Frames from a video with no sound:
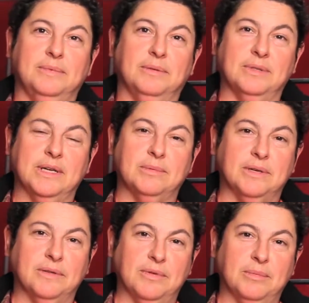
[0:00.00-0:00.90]
The
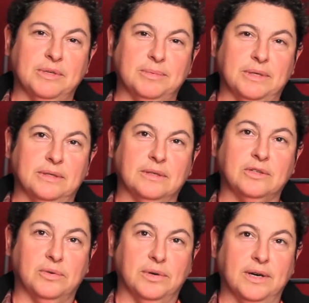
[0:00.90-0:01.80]
reception of the film has been
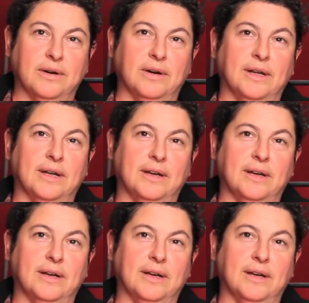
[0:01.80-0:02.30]
extraordinary,